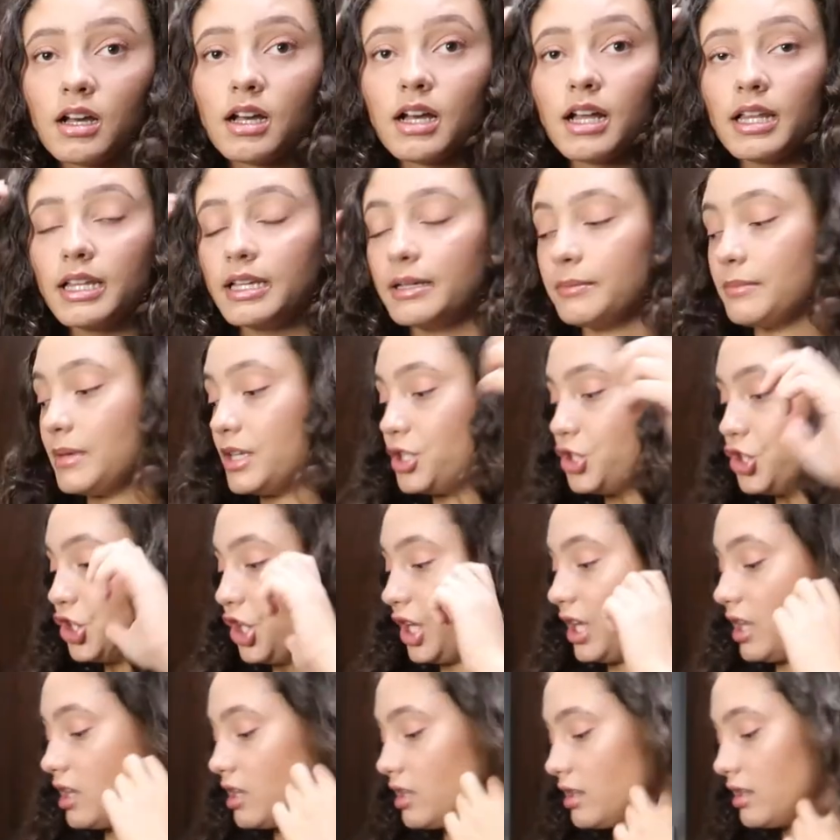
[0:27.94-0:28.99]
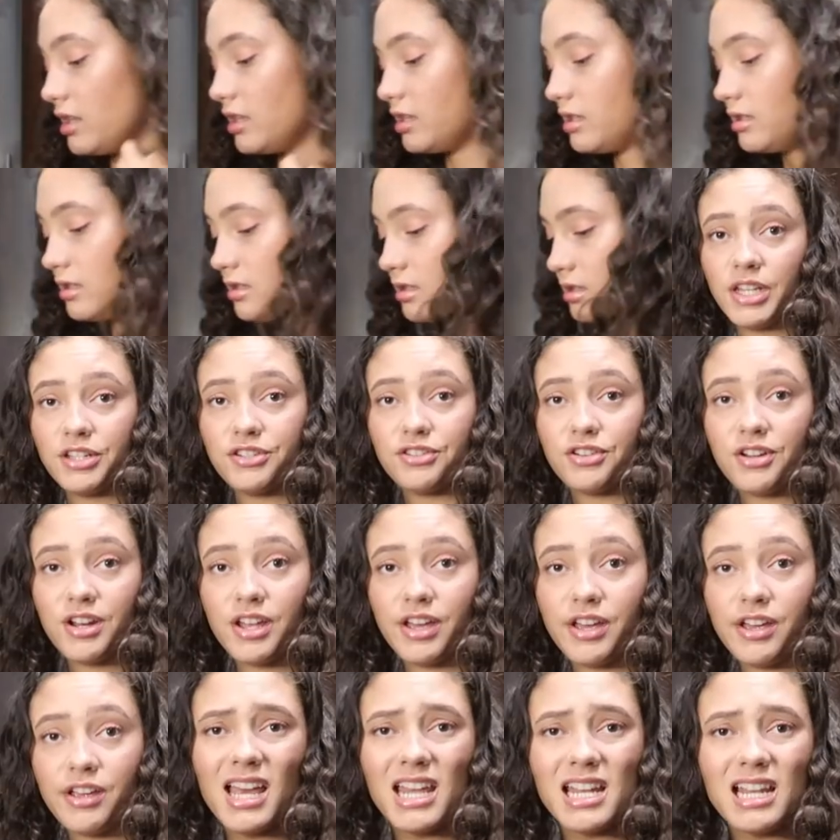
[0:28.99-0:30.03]
I like made chicken in this
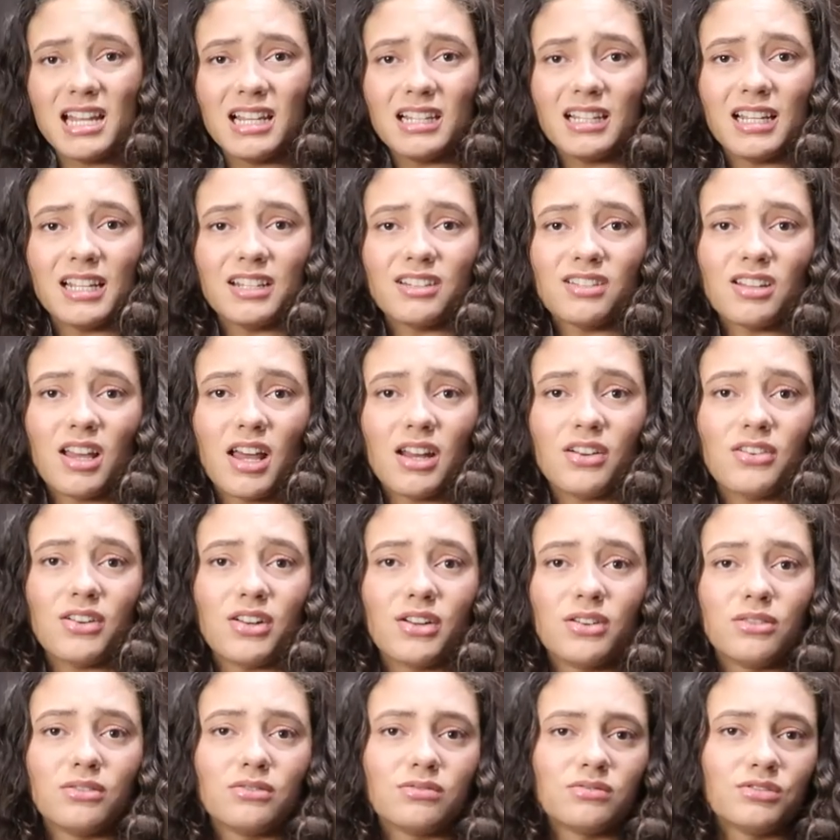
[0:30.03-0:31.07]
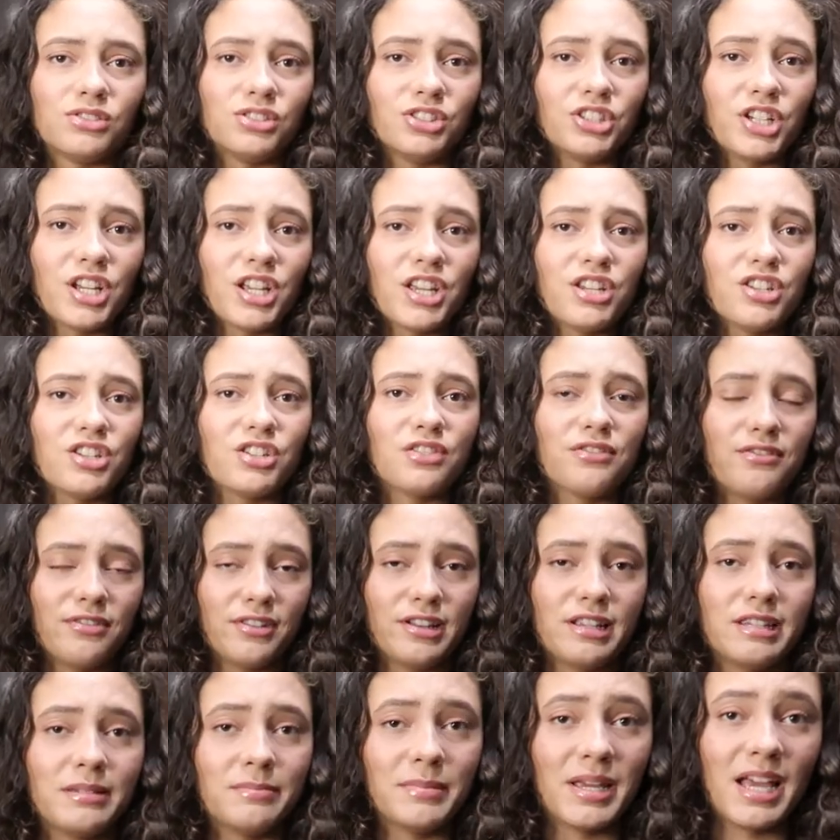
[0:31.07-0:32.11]
yesterday, and it like, I don't know. Chicken just
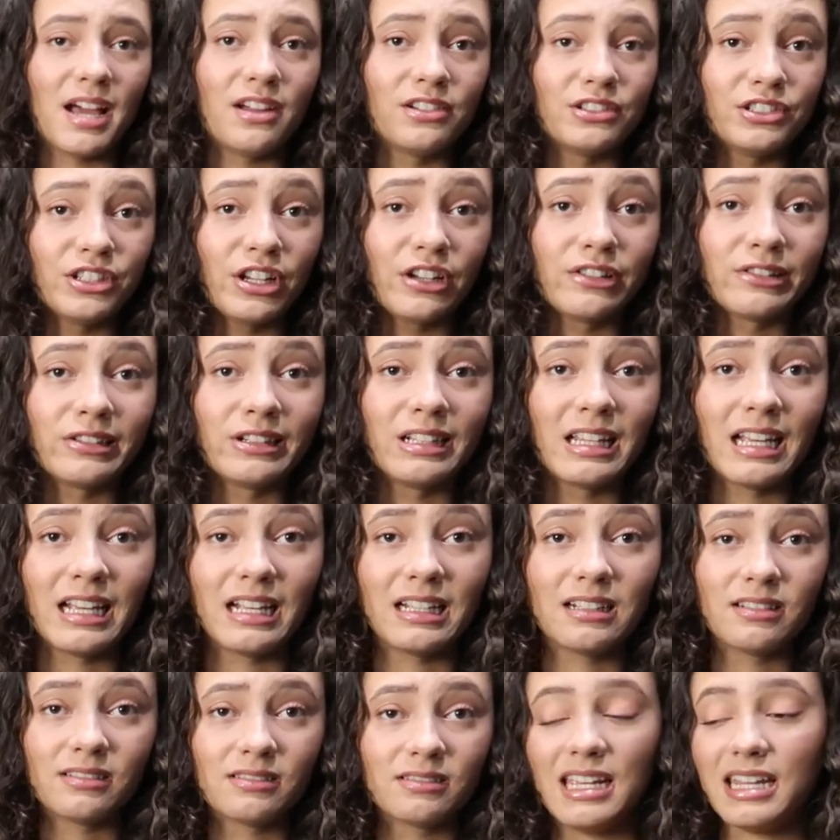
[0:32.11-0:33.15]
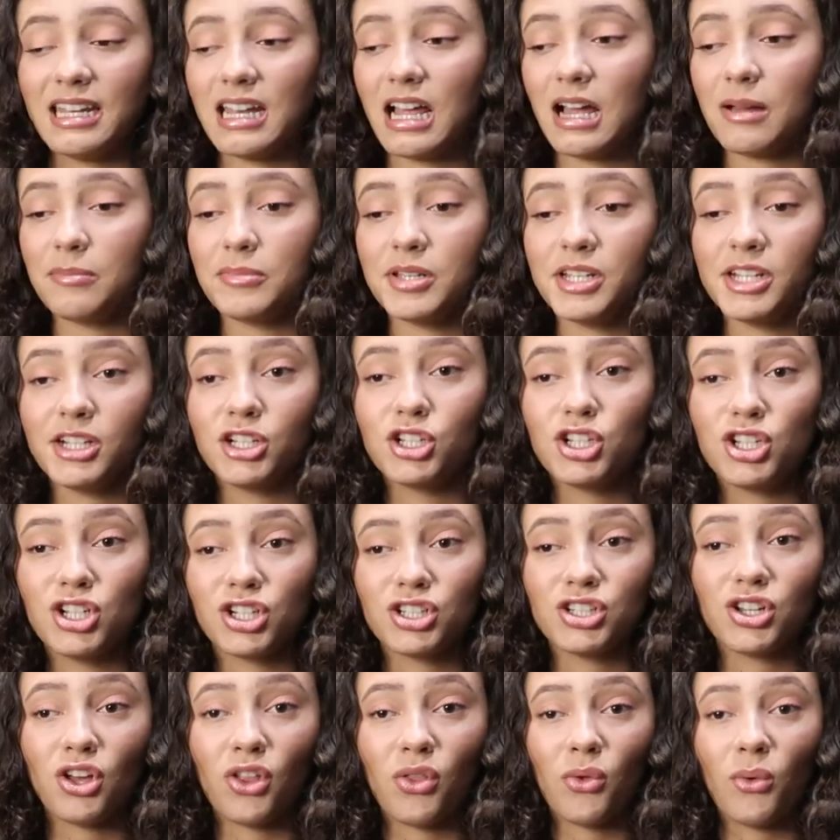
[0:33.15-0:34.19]
freaks me out in general, like it not being
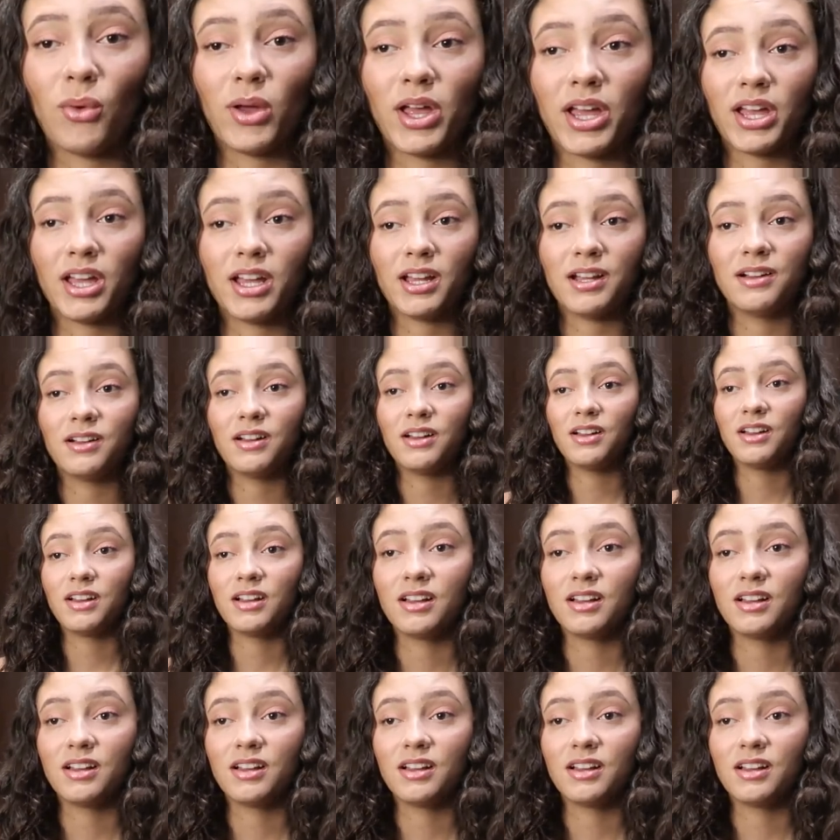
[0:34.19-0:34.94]
cooked all the way.